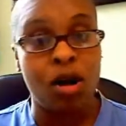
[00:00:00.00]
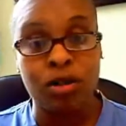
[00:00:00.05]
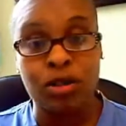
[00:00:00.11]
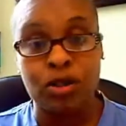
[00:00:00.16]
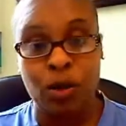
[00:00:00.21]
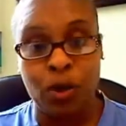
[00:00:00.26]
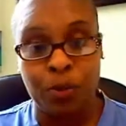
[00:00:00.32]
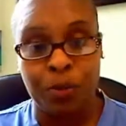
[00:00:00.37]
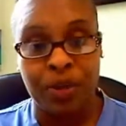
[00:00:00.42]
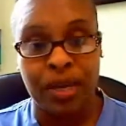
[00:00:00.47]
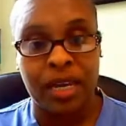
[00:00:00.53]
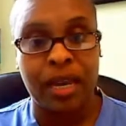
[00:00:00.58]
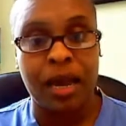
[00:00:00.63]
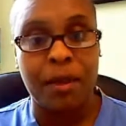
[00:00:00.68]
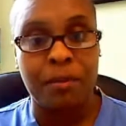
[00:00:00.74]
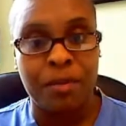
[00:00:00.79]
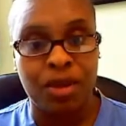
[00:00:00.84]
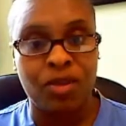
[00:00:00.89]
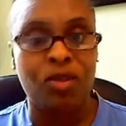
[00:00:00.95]
and that
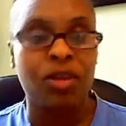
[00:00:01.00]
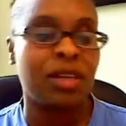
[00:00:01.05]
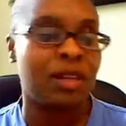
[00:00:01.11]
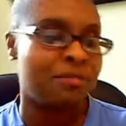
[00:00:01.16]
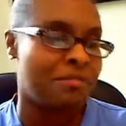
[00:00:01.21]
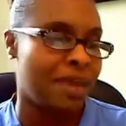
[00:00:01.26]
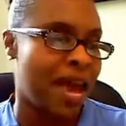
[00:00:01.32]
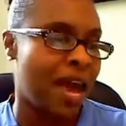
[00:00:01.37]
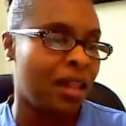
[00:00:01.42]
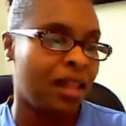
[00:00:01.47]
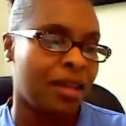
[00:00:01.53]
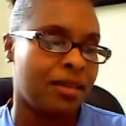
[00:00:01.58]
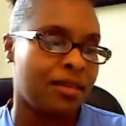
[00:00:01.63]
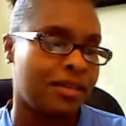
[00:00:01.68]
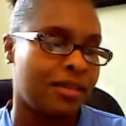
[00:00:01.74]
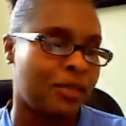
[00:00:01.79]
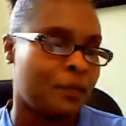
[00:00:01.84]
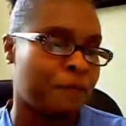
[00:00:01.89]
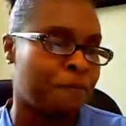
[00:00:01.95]
tiredness can
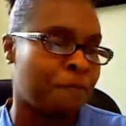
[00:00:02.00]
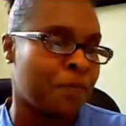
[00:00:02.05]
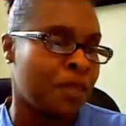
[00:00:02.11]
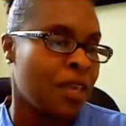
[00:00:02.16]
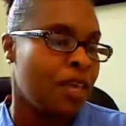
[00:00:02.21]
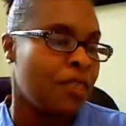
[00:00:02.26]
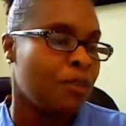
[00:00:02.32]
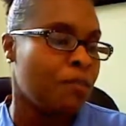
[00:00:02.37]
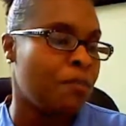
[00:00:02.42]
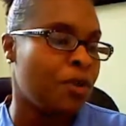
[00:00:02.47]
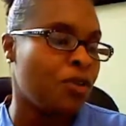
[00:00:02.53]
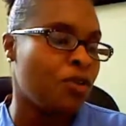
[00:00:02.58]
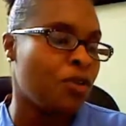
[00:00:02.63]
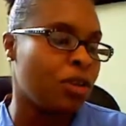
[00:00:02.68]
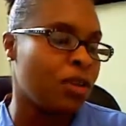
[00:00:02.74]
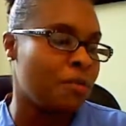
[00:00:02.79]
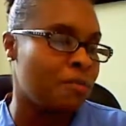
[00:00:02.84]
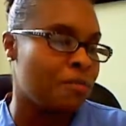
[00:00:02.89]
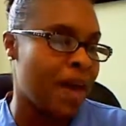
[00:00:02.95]
also be a
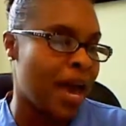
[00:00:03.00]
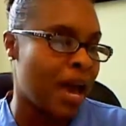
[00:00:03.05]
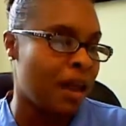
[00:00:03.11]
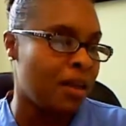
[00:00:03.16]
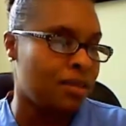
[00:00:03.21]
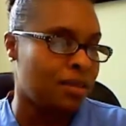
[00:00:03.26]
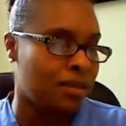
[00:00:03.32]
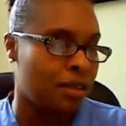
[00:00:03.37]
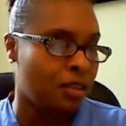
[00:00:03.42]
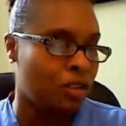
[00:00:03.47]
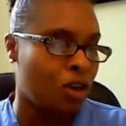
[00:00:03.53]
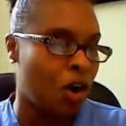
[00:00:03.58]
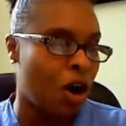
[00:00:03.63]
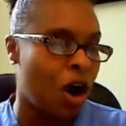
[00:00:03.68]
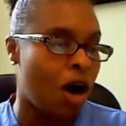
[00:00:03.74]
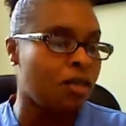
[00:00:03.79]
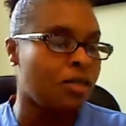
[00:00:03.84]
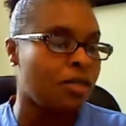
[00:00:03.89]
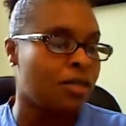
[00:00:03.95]
mineral imbalance.
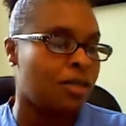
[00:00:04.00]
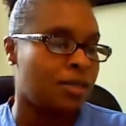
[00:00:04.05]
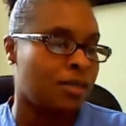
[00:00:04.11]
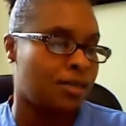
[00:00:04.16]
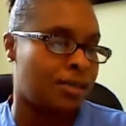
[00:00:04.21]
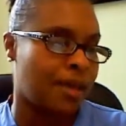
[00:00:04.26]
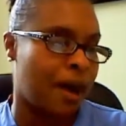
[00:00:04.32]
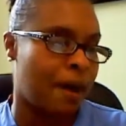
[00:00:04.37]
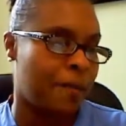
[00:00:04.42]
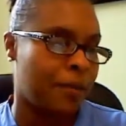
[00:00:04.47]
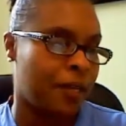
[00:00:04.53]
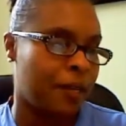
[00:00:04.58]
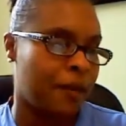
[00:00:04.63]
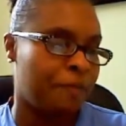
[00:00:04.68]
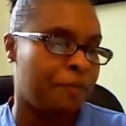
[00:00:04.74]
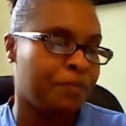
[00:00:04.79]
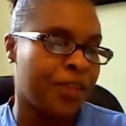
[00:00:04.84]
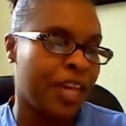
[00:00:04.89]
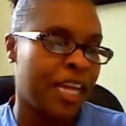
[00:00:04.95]
The mineral
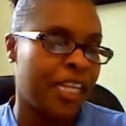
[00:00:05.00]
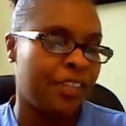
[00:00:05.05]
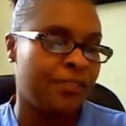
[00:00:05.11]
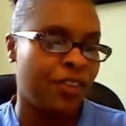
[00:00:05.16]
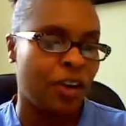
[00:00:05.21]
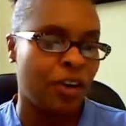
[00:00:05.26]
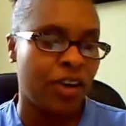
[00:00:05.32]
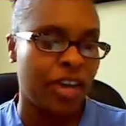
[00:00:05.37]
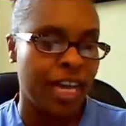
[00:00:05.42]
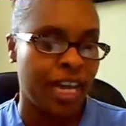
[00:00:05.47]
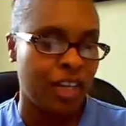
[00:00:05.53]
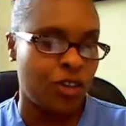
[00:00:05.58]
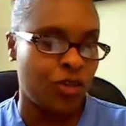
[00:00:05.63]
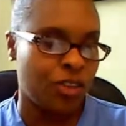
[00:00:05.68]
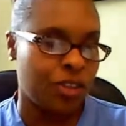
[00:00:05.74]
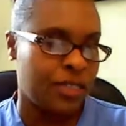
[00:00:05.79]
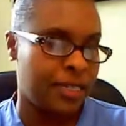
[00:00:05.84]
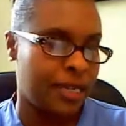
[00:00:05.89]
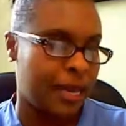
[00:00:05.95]
imbalance that causes
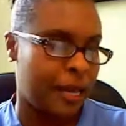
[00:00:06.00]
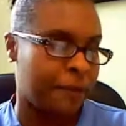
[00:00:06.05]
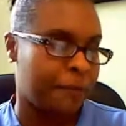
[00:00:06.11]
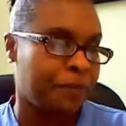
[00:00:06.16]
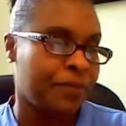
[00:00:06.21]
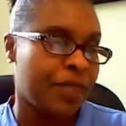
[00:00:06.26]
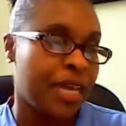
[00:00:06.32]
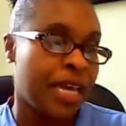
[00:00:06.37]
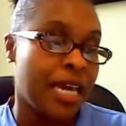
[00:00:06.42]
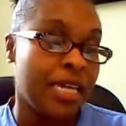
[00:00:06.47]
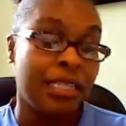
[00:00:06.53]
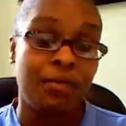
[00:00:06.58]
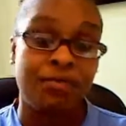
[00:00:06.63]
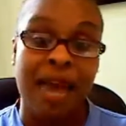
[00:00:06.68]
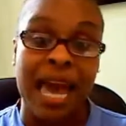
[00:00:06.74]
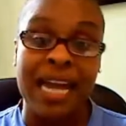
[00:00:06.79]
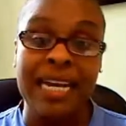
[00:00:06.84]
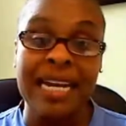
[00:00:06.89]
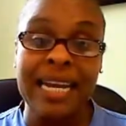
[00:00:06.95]
insomnia
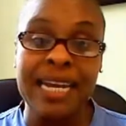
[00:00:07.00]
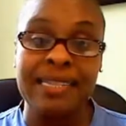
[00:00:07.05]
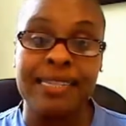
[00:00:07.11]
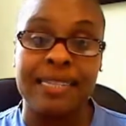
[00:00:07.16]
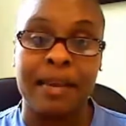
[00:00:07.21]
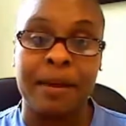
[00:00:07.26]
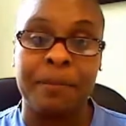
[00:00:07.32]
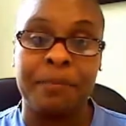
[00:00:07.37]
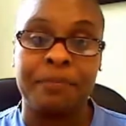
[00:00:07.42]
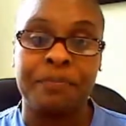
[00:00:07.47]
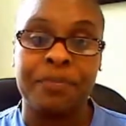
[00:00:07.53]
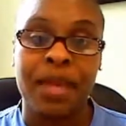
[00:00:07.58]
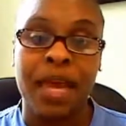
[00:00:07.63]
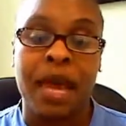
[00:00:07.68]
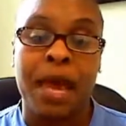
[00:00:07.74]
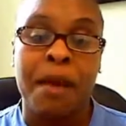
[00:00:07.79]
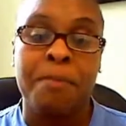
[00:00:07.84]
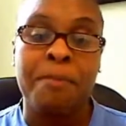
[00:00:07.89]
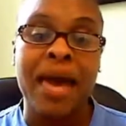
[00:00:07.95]
is very
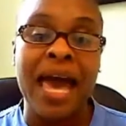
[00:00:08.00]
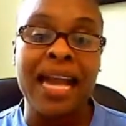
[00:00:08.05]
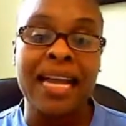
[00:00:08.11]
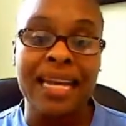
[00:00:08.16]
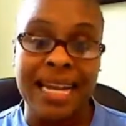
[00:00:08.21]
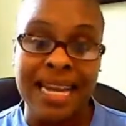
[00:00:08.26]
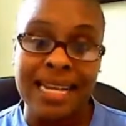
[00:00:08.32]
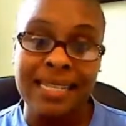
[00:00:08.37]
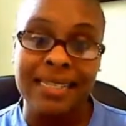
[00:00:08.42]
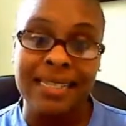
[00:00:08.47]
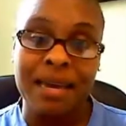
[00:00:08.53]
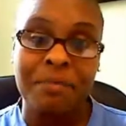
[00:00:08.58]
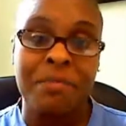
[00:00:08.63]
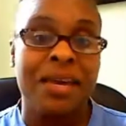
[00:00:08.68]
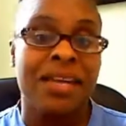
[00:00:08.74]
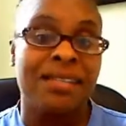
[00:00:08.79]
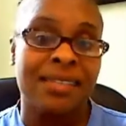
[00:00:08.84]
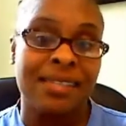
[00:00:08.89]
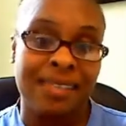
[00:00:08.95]
interesting. It's
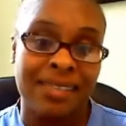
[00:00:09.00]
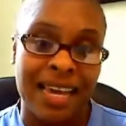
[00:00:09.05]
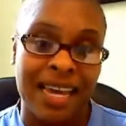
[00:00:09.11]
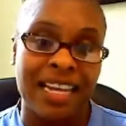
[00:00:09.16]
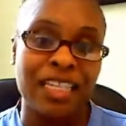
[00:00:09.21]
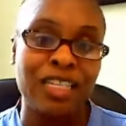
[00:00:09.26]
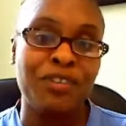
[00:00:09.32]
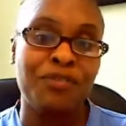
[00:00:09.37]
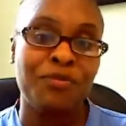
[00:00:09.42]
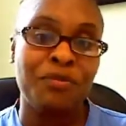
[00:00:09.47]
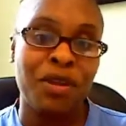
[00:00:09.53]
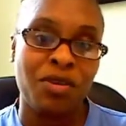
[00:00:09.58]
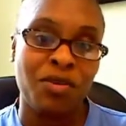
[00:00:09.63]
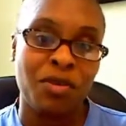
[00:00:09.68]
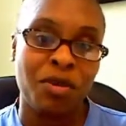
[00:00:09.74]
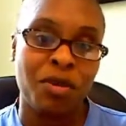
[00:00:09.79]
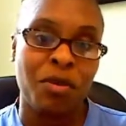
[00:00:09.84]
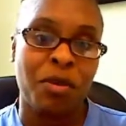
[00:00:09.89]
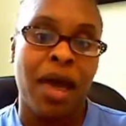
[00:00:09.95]
magnesium.
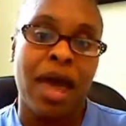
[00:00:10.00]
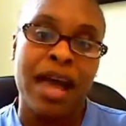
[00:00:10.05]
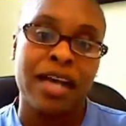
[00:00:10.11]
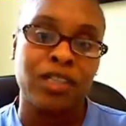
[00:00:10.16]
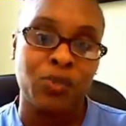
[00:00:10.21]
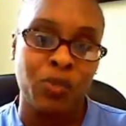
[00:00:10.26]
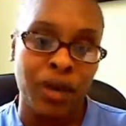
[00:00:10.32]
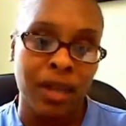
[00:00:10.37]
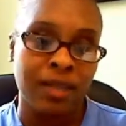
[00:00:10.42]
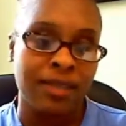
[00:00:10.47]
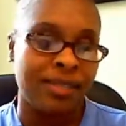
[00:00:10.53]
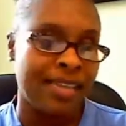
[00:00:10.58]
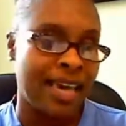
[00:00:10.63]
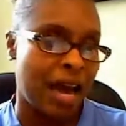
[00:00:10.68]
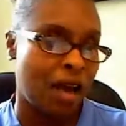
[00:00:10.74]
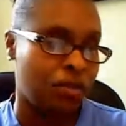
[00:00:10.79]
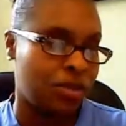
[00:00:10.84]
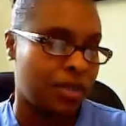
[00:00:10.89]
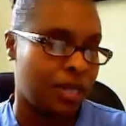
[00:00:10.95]
Magnesium is a
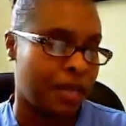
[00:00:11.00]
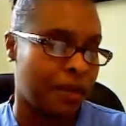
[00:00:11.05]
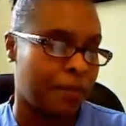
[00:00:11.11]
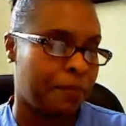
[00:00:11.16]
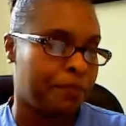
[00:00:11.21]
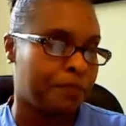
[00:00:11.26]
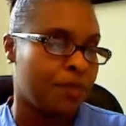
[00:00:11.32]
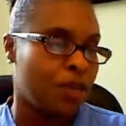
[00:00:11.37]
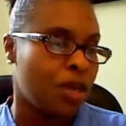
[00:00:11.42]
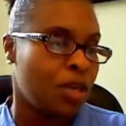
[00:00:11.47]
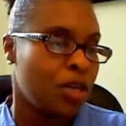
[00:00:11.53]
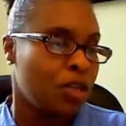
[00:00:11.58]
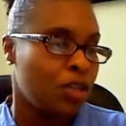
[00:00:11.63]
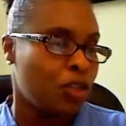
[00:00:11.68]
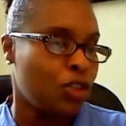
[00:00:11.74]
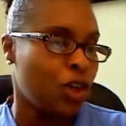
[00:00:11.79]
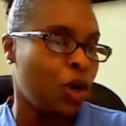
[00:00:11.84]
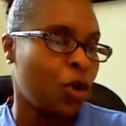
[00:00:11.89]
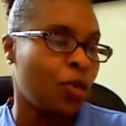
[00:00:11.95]
sedative mineral
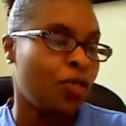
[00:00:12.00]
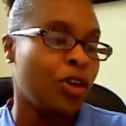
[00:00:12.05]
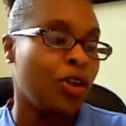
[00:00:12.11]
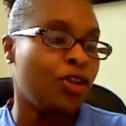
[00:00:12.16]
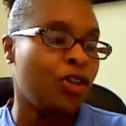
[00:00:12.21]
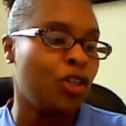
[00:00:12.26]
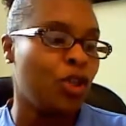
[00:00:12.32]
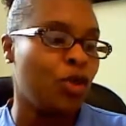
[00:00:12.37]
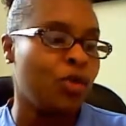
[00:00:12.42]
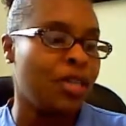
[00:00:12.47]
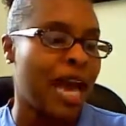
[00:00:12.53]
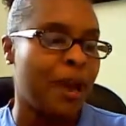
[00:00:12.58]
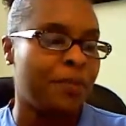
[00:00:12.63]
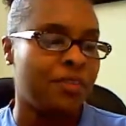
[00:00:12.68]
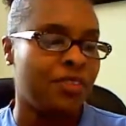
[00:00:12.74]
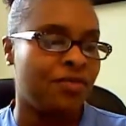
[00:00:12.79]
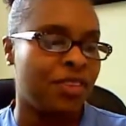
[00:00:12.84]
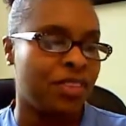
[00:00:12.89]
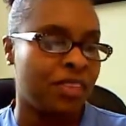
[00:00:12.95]
as well as
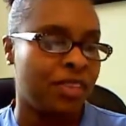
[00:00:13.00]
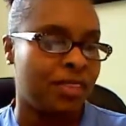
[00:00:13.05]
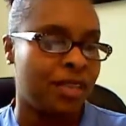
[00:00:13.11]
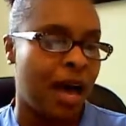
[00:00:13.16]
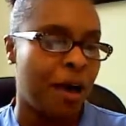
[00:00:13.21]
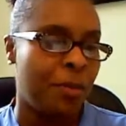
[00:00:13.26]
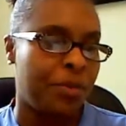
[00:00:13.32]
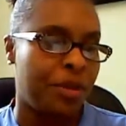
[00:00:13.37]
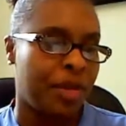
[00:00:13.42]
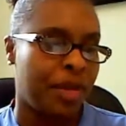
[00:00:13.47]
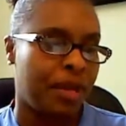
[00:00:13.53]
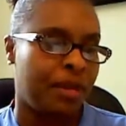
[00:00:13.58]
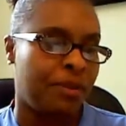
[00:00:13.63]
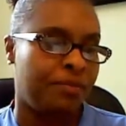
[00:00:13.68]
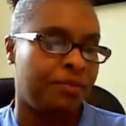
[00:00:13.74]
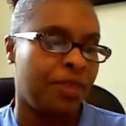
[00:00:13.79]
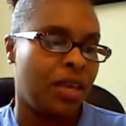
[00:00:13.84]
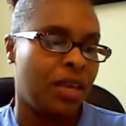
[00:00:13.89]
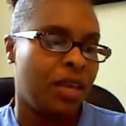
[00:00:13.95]
calcium.
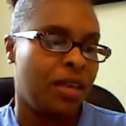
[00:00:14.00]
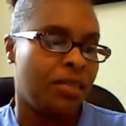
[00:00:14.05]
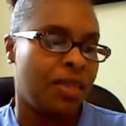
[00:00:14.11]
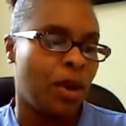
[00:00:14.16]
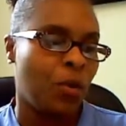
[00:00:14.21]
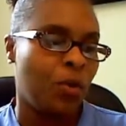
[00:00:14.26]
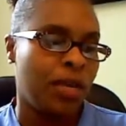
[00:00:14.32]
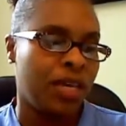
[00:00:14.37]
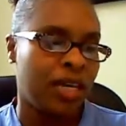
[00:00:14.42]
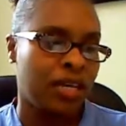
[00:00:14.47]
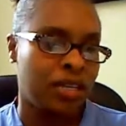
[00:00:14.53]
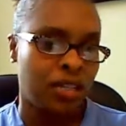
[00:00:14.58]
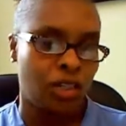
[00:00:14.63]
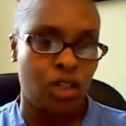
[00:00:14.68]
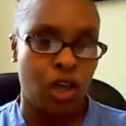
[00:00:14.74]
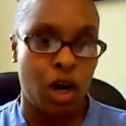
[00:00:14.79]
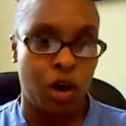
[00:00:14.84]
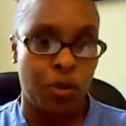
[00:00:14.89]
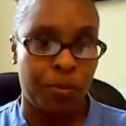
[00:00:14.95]
So there are 2 types of
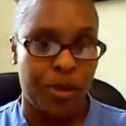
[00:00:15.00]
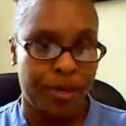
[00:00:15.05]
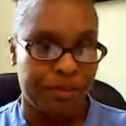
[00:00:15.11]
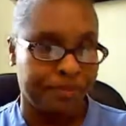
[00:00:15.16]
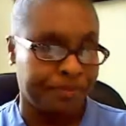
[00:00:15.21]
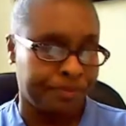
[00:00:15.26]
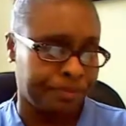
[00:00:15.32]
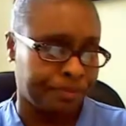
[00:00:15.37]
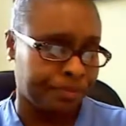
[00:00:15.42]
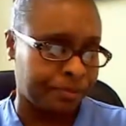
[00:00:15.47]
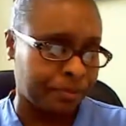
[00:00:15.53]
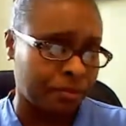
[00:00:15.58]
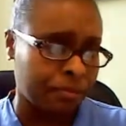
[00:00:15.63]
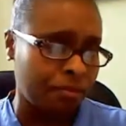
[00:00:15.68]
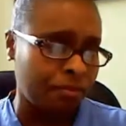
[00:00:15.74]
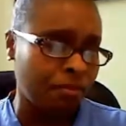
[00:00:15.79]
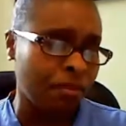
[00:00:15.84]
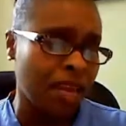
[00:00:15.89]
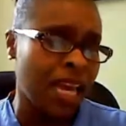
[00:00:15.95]
insomnia
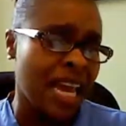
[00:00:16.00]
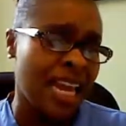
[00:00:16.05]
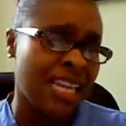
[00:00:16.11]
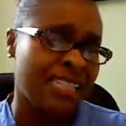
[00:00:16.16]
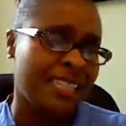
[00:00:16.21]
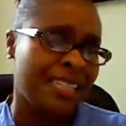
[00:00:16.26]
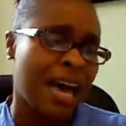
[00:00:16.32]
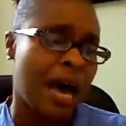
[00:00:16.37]
that we can